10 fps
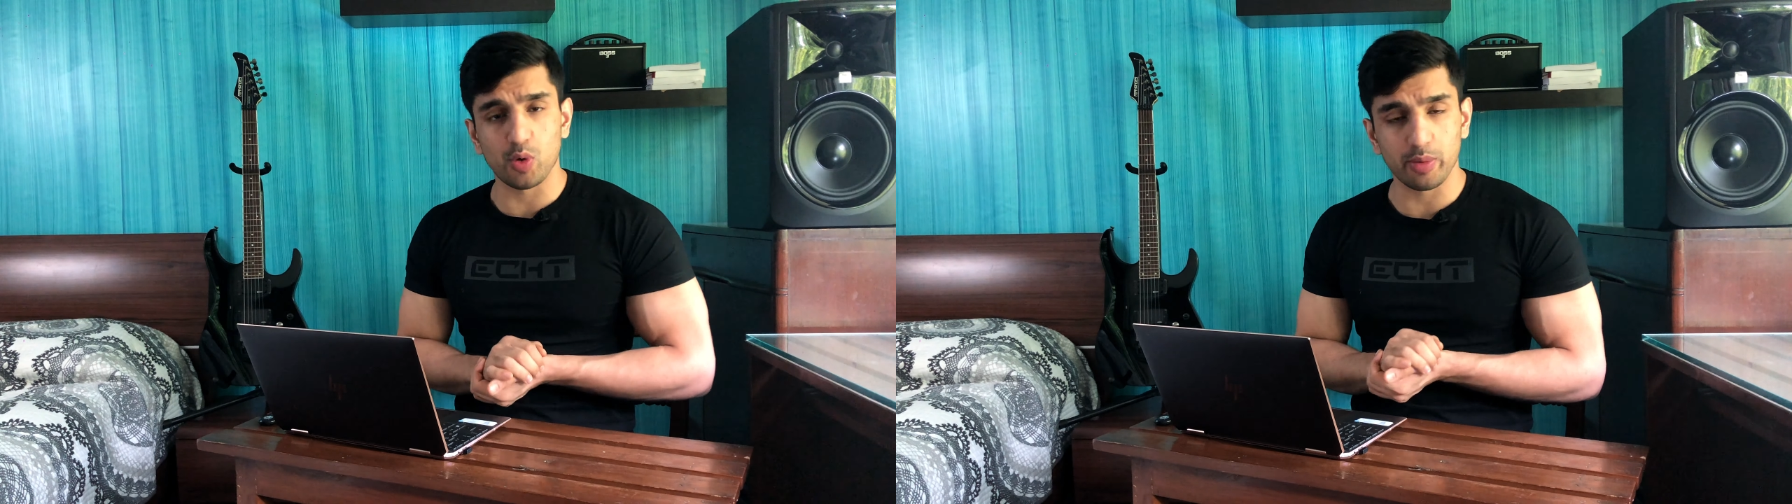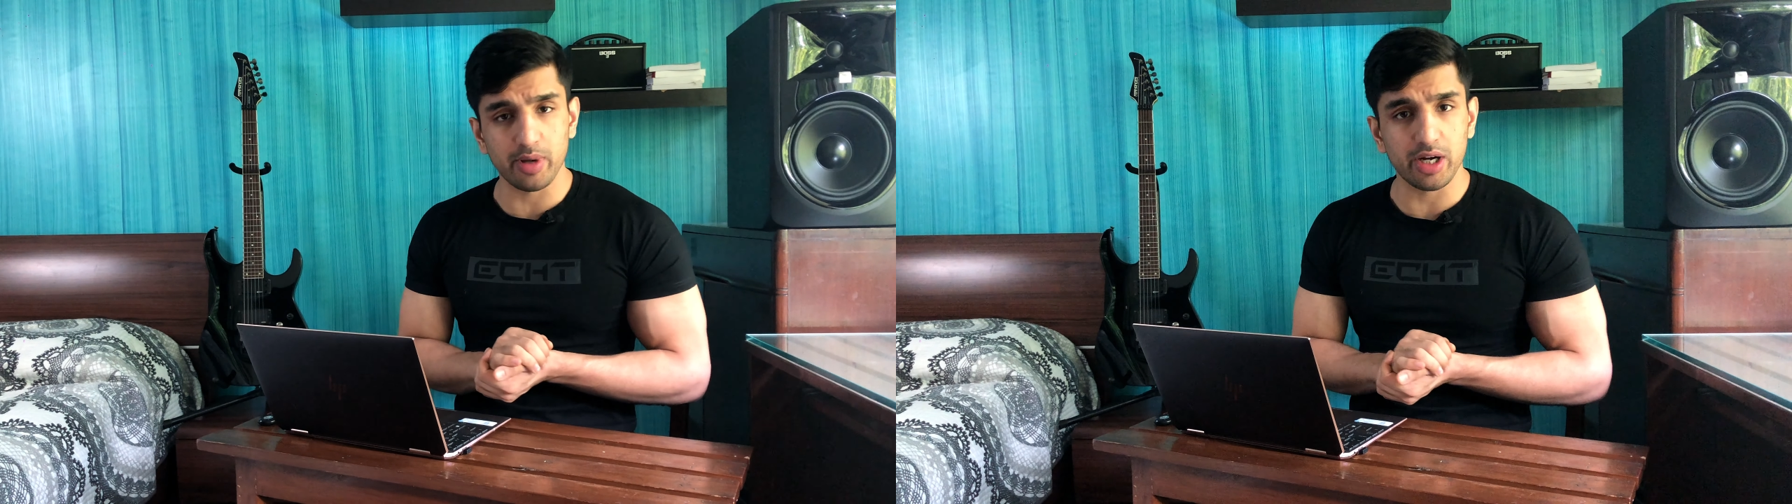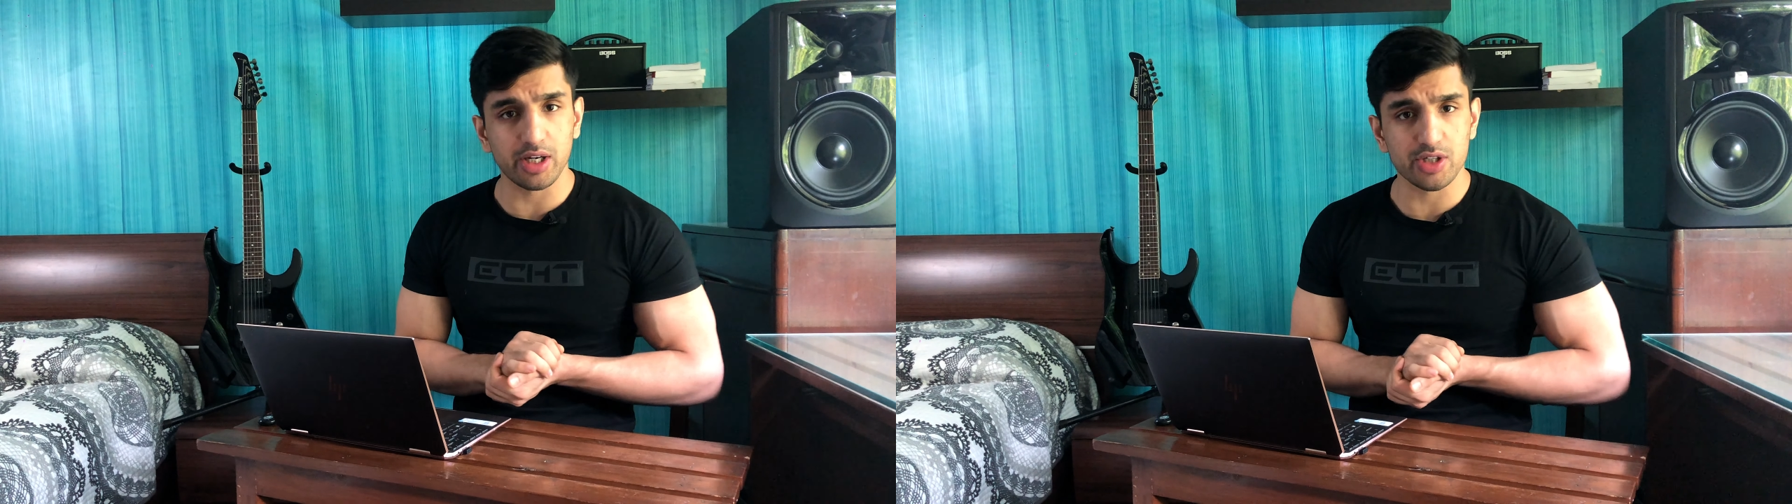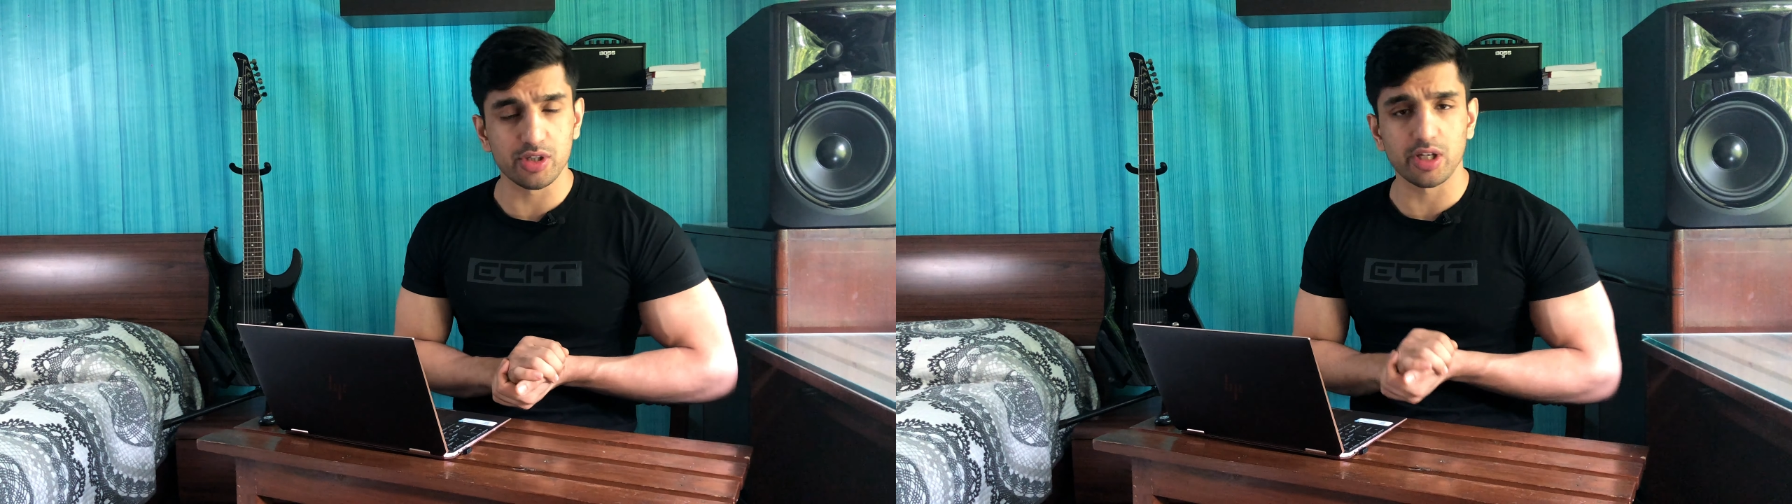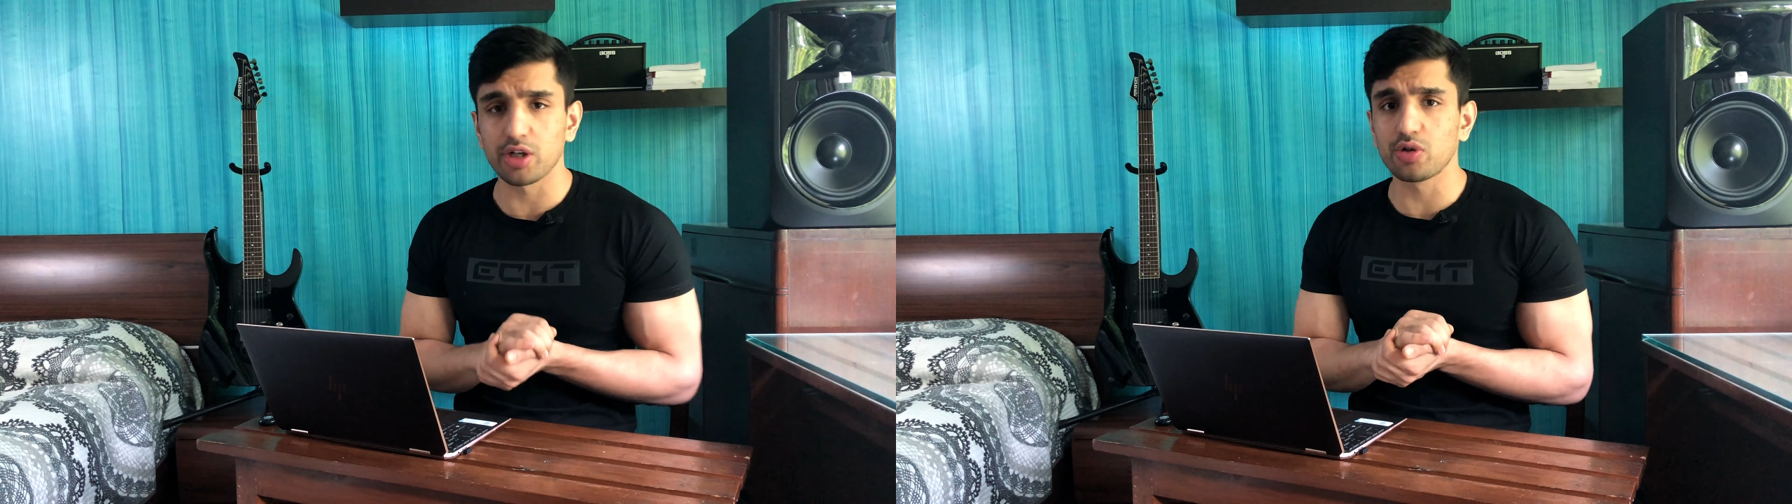what
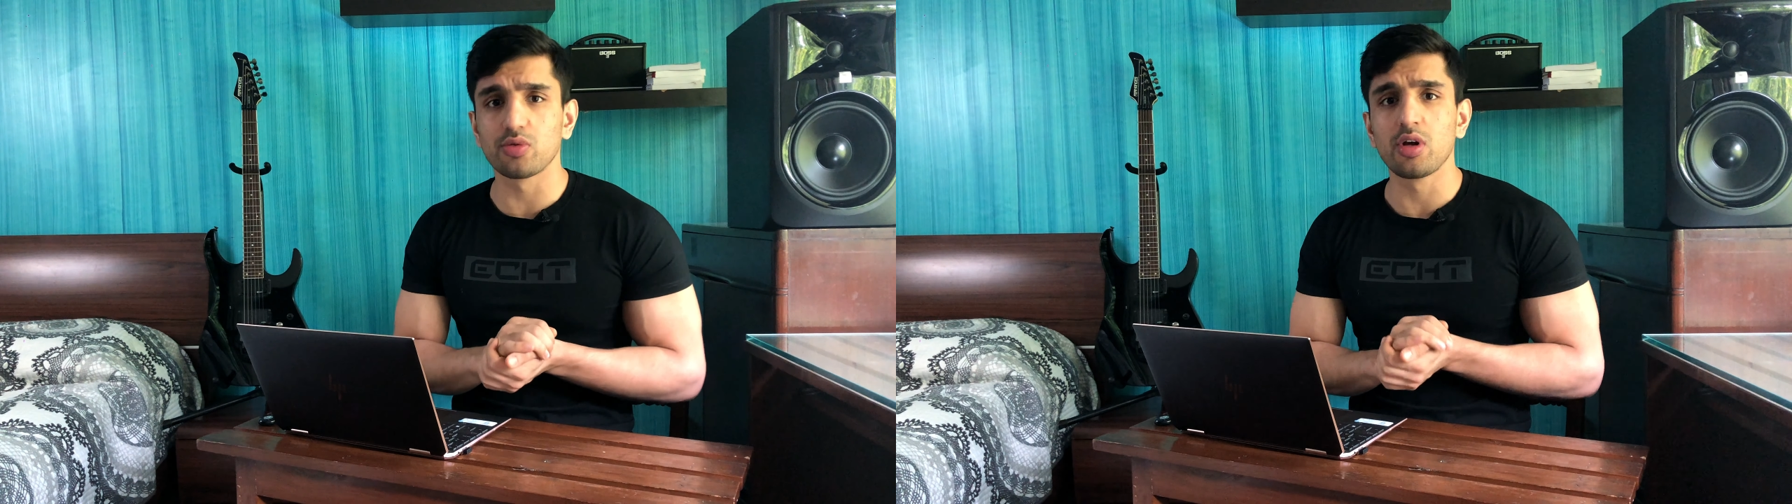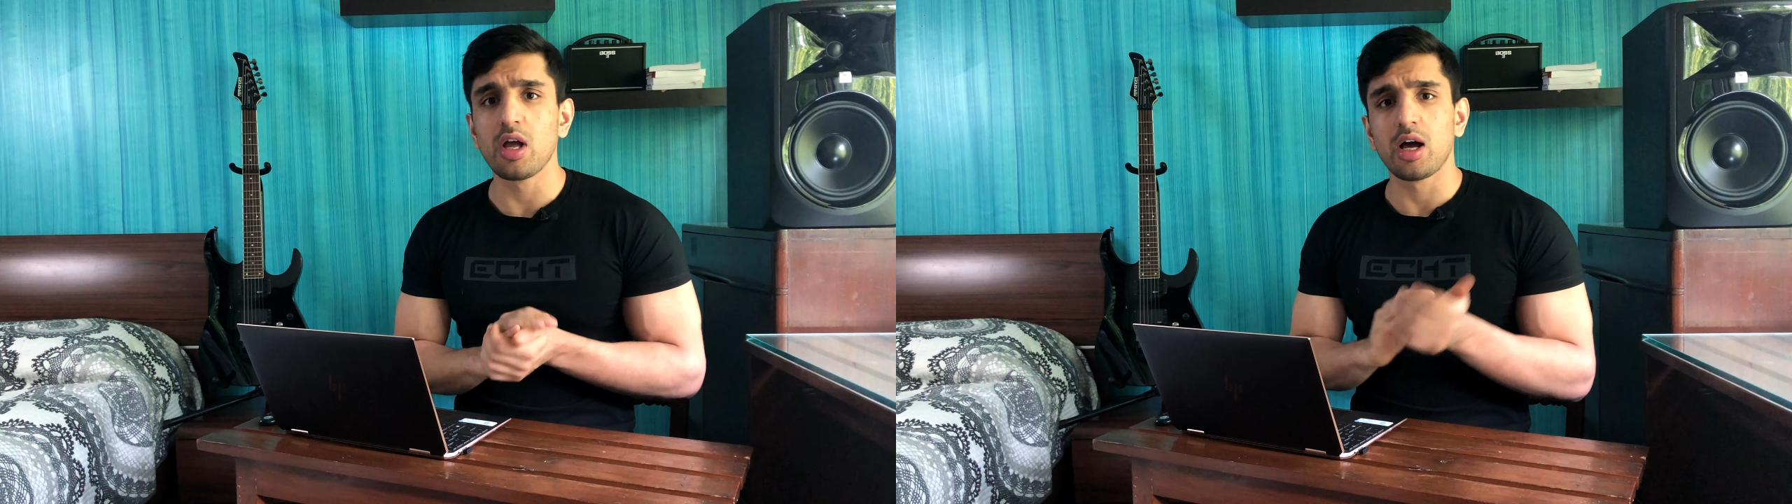meditation can do.